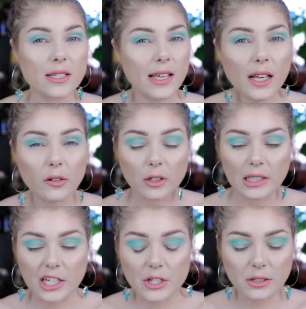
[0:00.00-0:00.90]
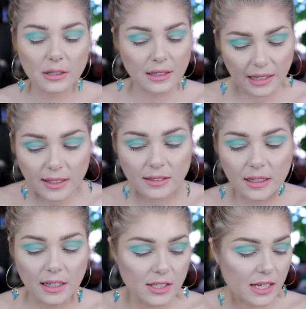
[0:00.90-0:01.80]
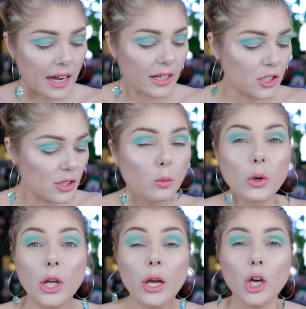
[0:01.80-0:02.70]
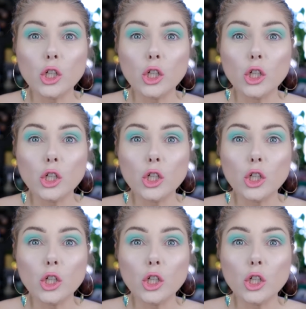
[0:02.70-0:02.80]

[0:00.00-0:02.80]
sake of collect collecting, because I still want to